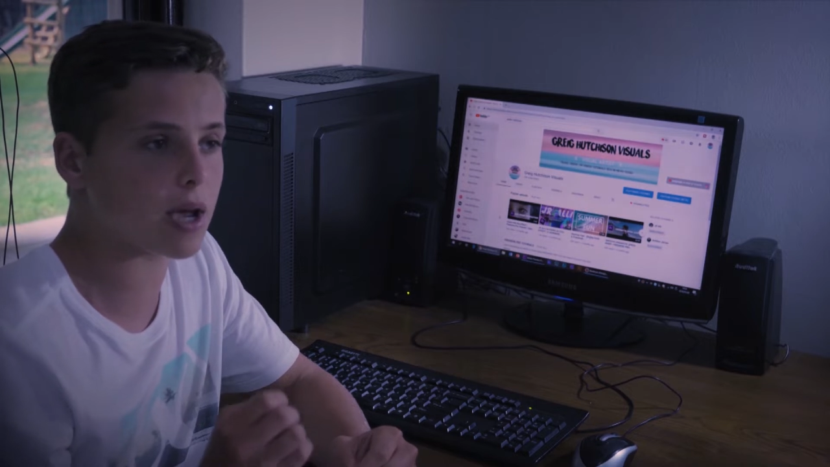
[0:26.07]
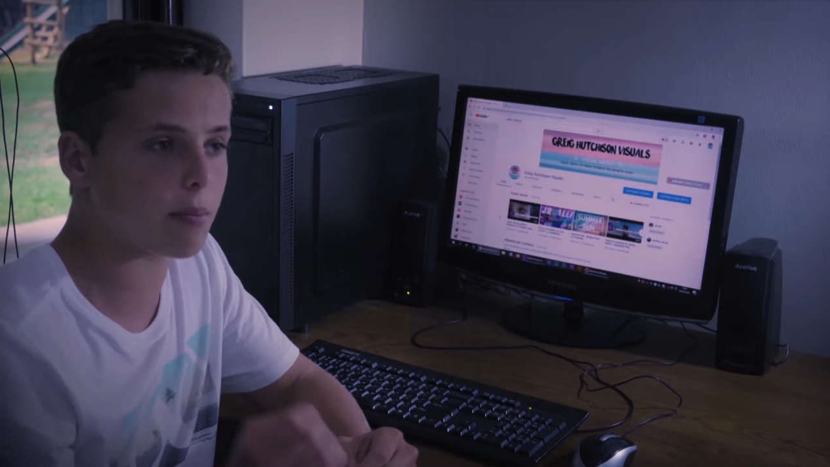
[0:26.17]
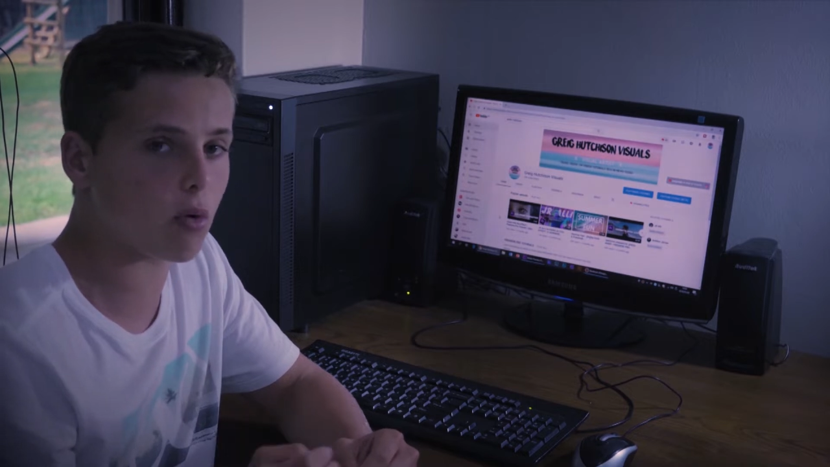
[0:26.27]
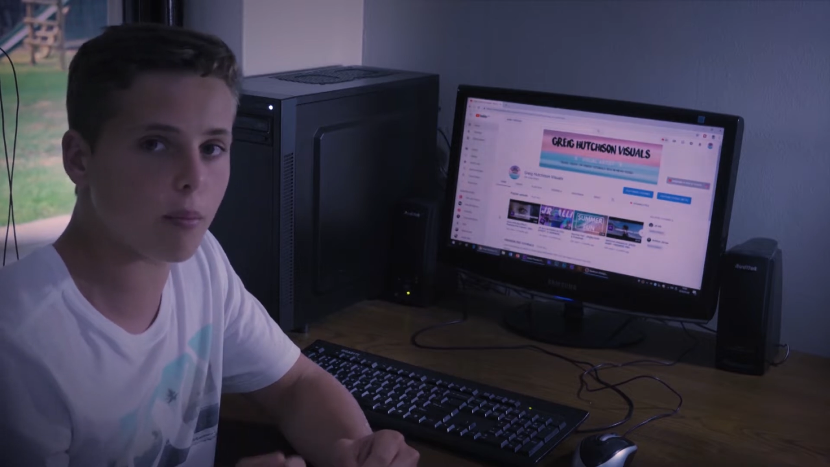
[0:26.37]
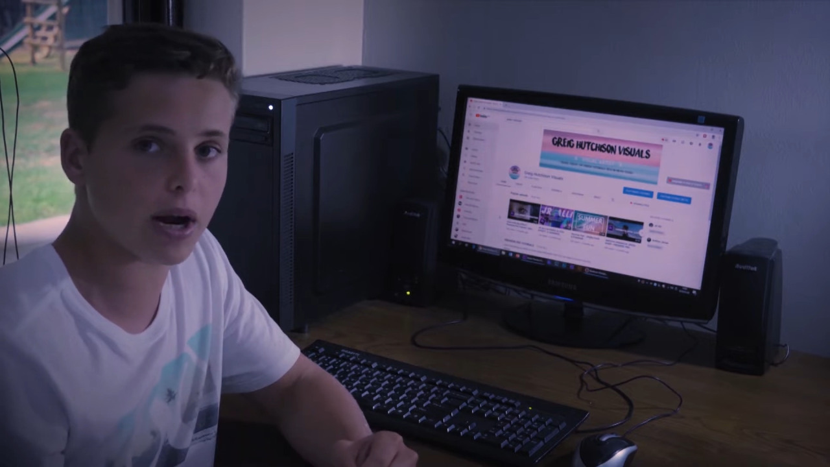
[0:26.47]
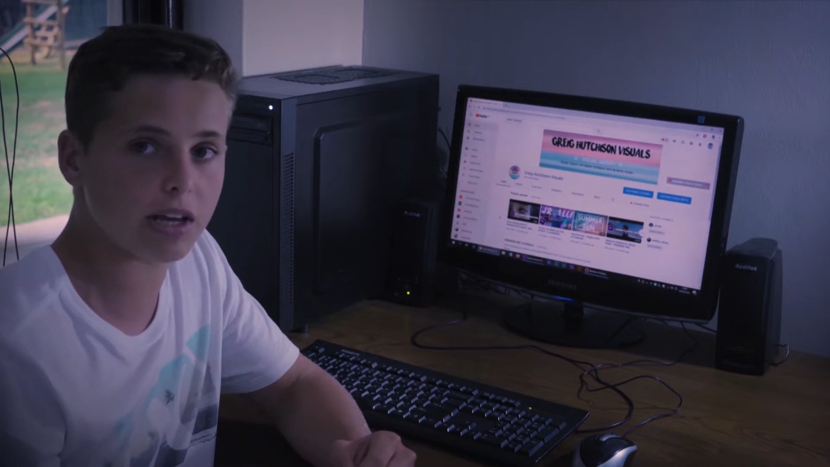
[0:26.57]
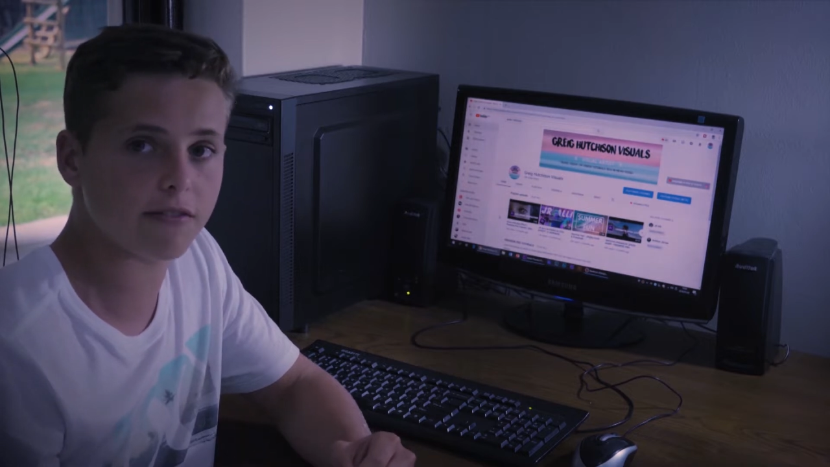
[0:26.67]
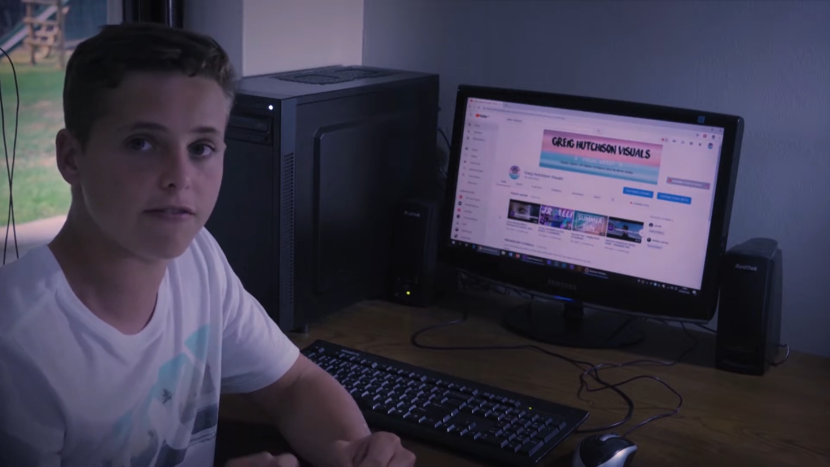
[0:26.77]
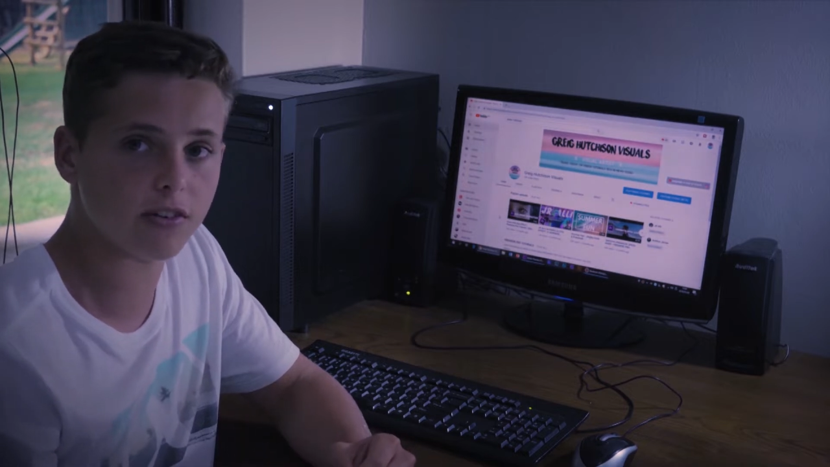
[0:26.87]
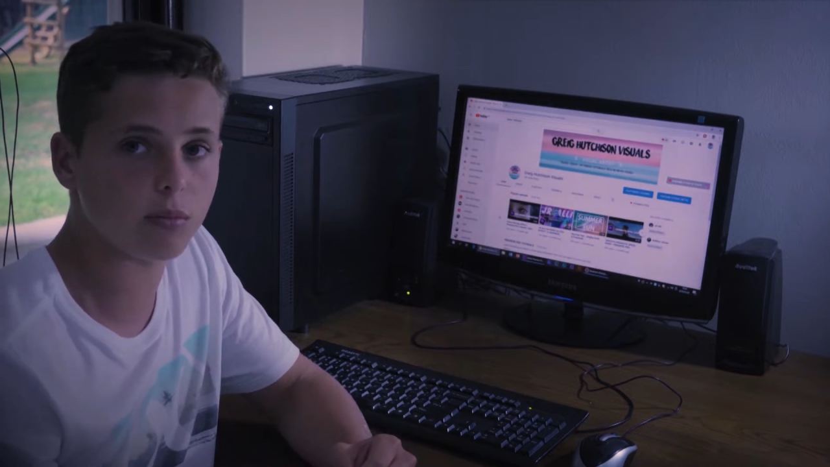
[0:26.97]
make more money,
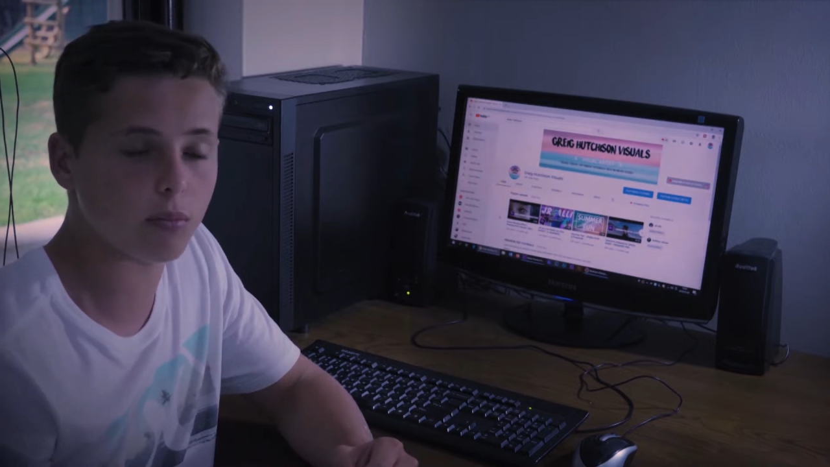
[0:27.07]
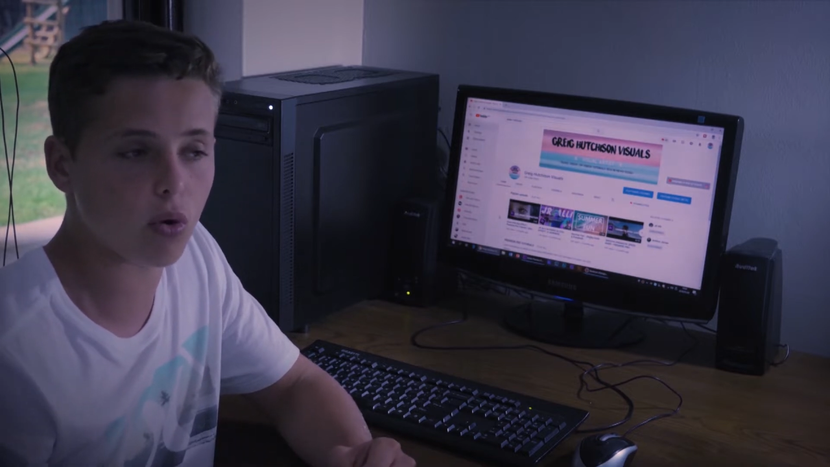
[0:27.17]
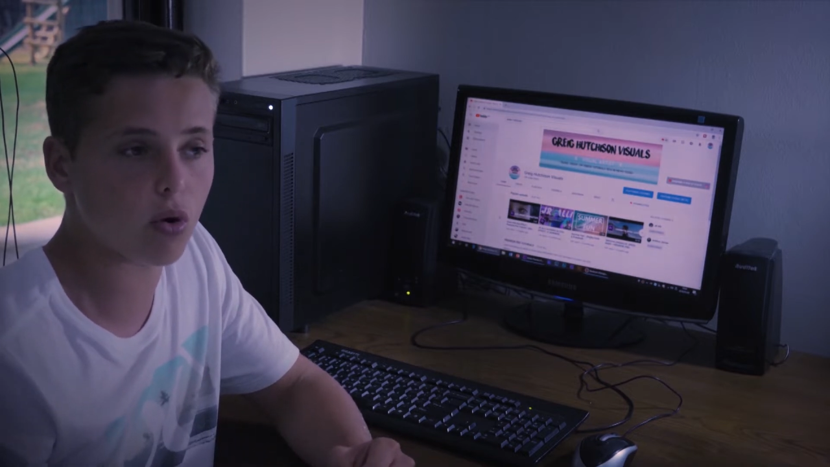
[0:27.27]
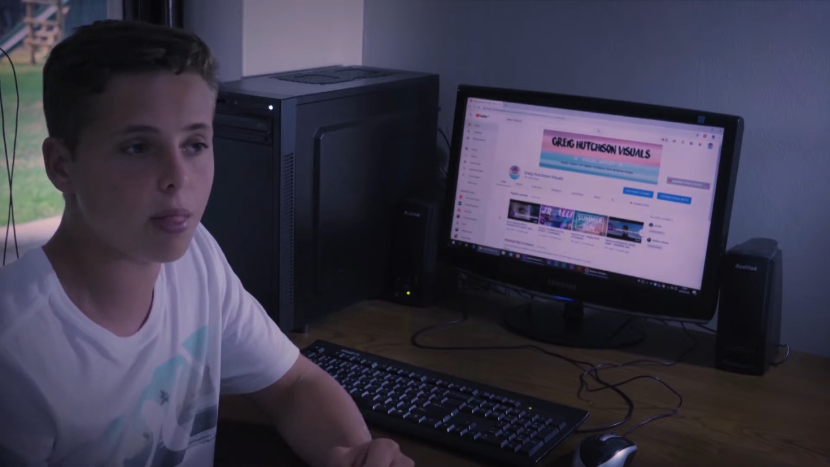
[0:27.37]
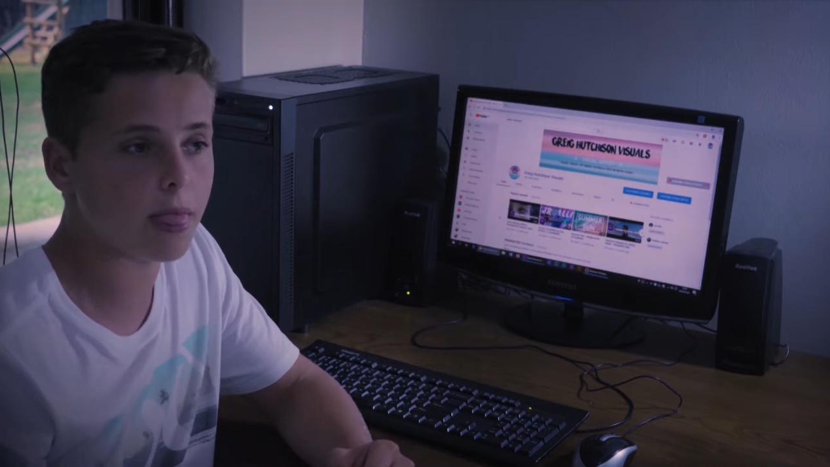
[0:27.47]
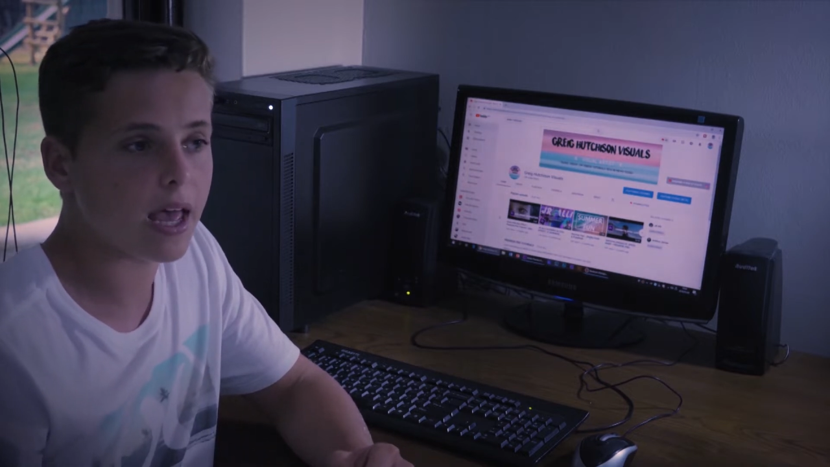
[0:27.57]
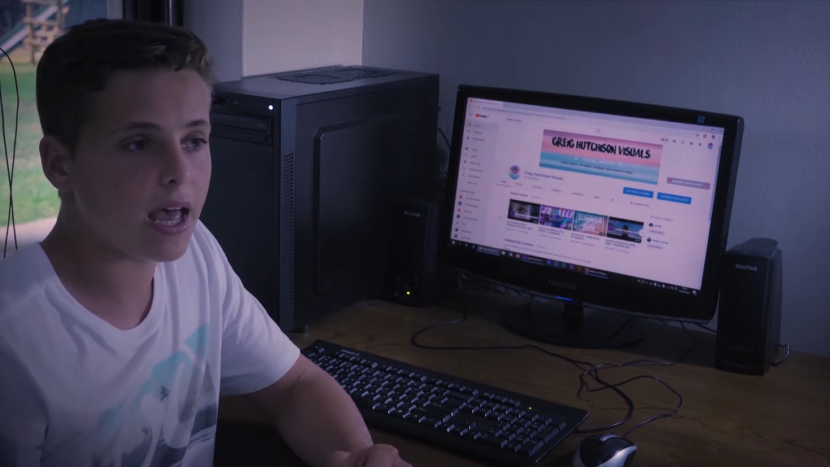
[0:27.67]
film more,